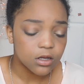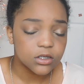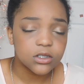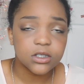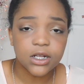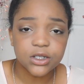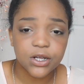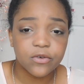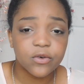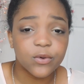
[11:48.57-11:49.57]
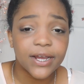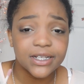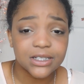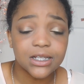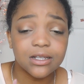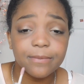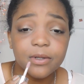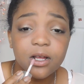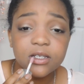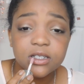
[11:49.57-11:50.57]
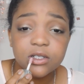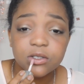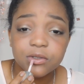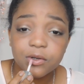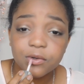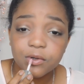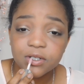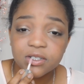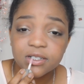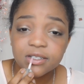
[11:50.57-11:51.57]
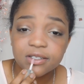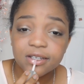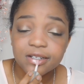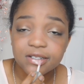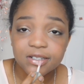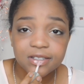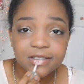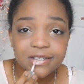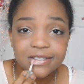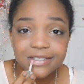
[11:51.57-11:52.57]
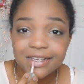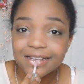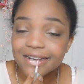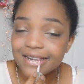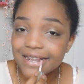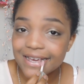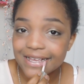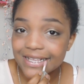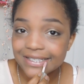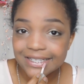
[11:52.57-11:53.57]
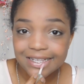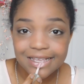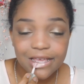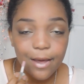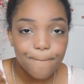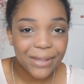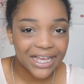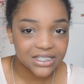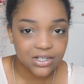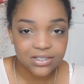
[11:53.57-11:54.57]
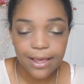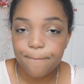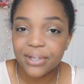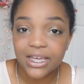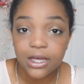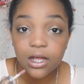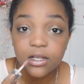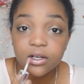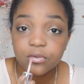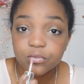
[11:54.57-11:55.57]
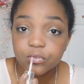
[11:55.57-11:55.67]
such a great lip gloss. It is so gorgeous. It is just this nice pastel type pink color.